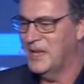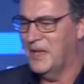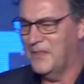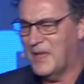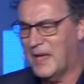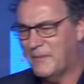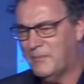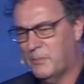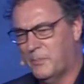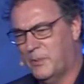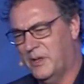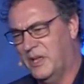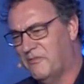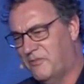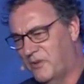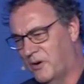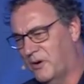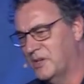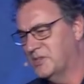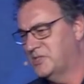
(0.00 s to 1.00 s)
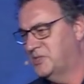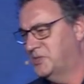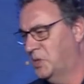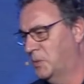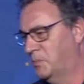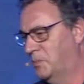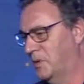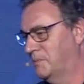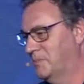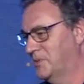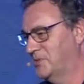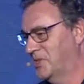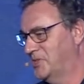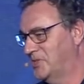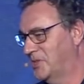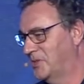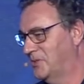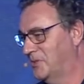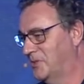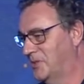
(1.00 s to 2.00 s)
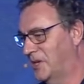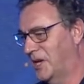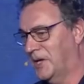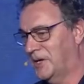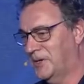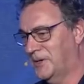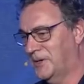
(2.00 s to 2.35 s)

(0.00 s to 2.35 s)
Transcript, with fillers: That would be a very stupid position to take.